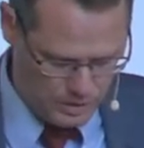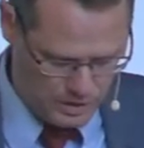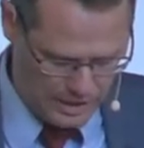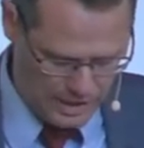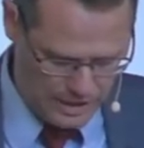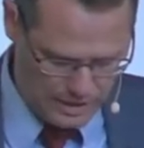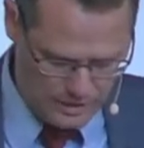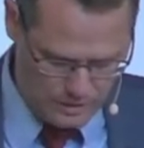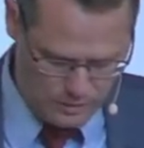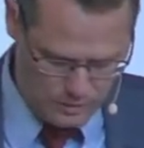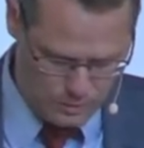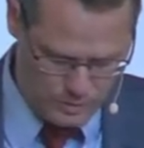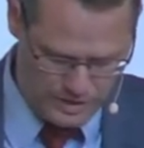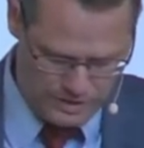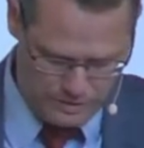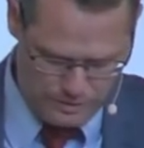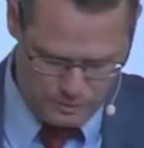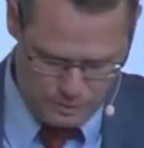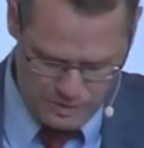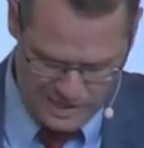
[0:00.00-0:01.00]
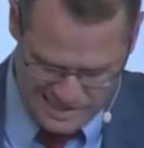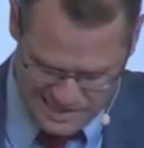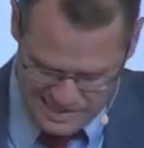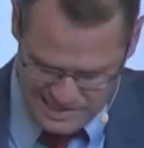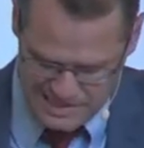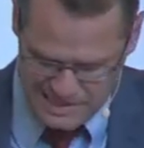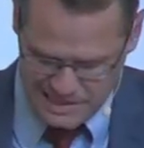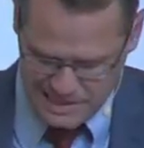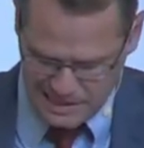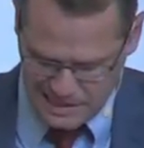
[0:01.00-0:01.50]
we'll end with
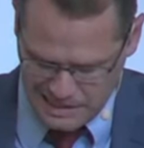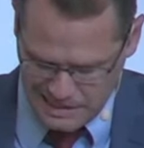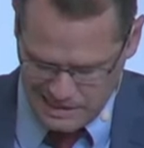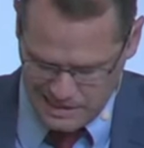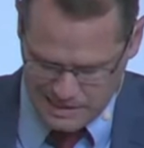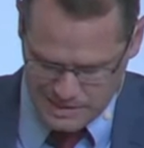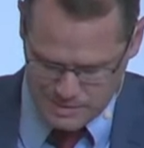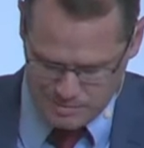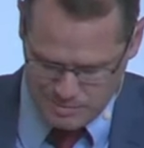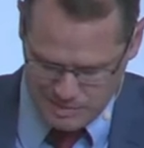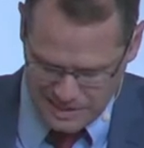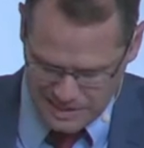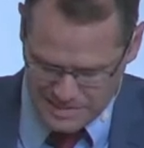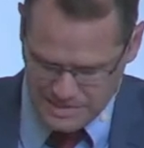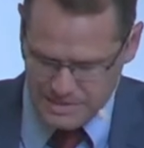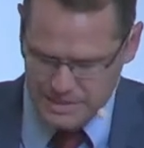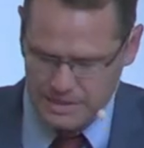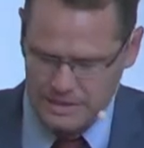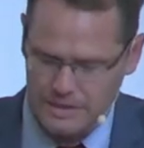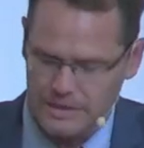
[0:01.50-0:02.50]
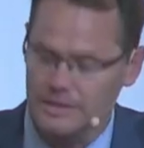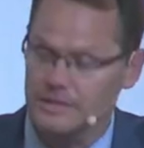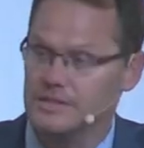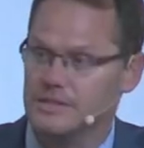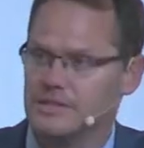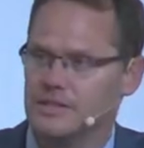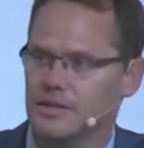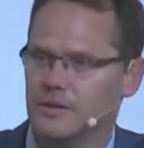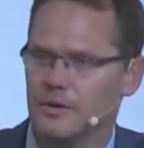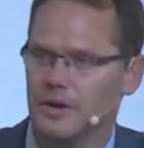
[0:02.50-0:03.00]
resting in his blessing,
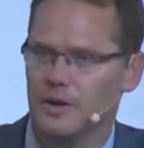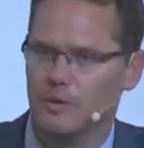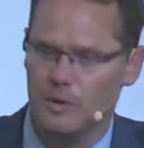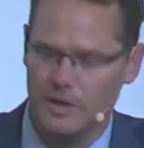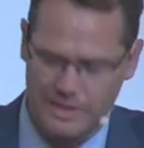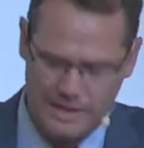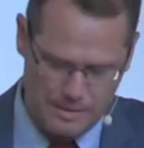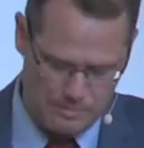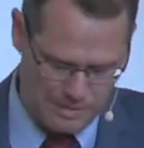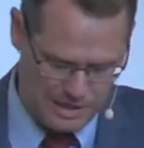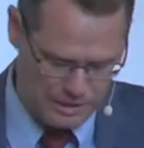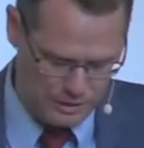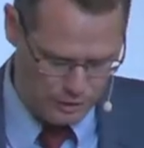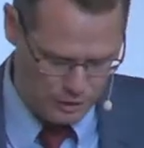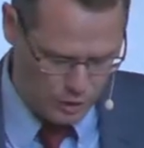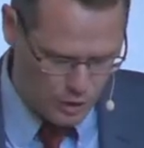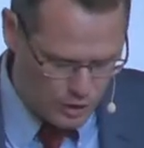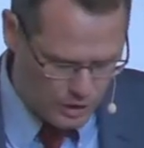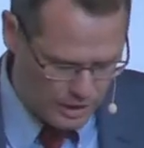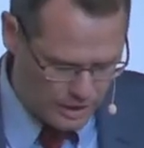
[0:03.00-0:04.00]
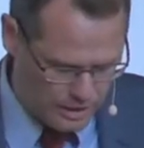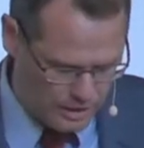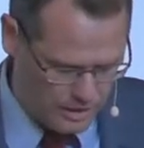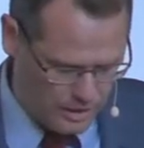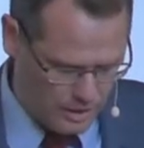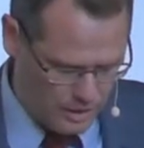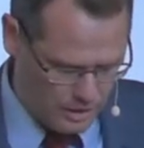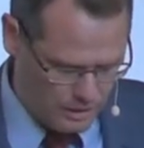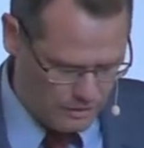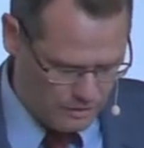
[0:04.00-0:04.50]
considering what that might look
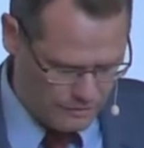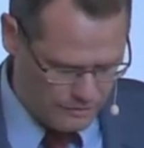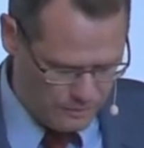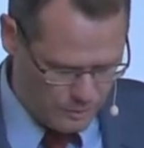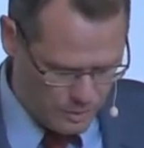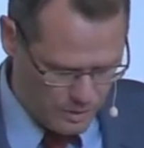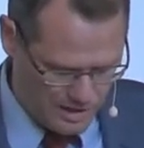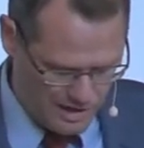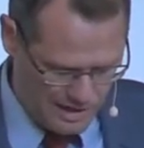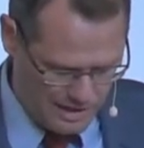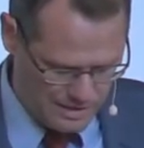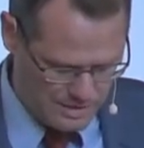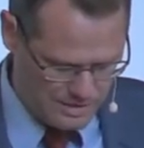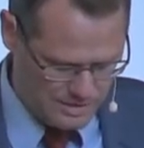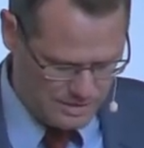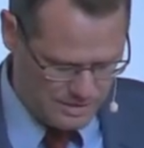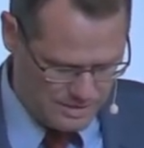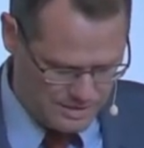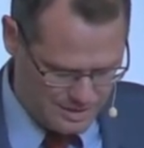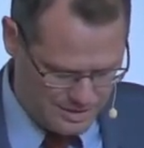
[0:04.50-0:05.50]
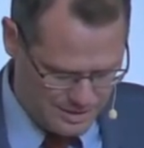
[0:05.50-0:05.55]
like uh, for us